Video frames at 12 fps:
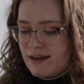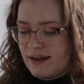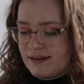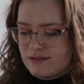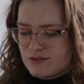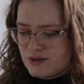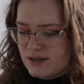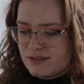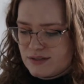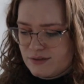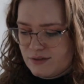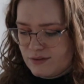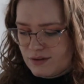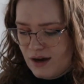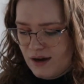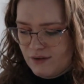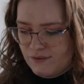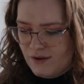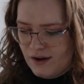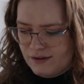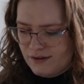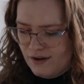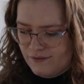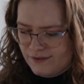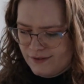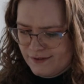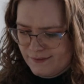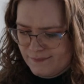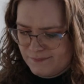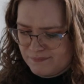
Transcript: and is trying to kind of uncover